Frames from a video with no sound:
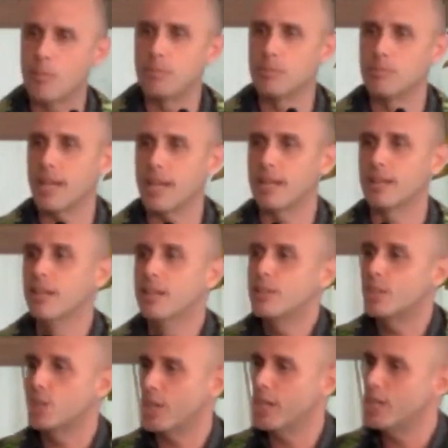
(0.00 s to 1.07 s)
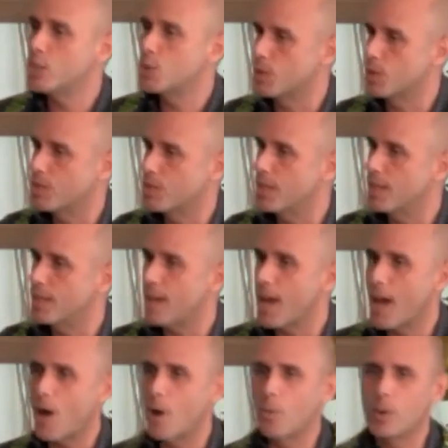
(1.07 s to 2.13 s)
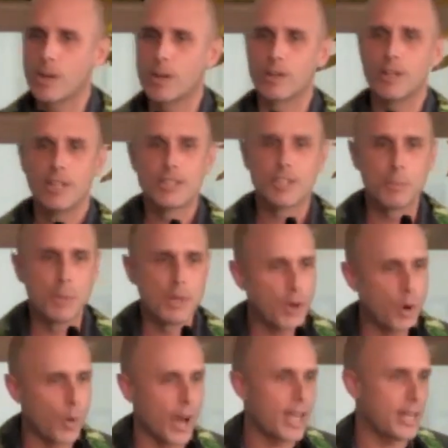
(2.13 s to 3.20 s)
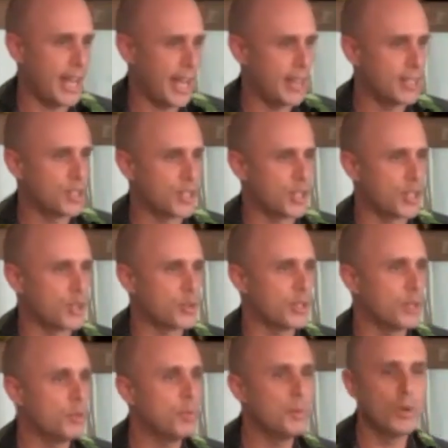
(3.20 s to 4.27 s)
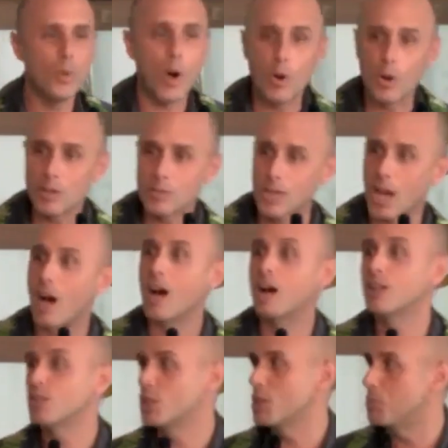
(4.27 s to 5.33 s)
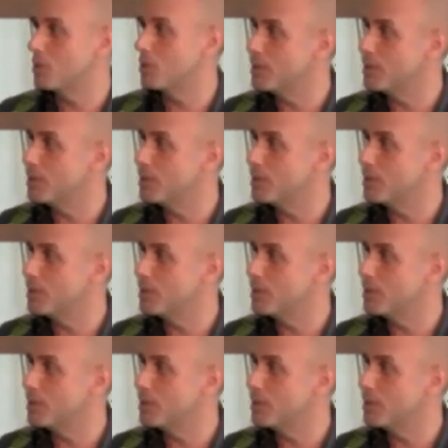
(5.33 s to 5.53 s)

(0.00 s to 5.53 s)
like the change we're seeing now where someone of Hawaiian ancestry will be welcomed on to the police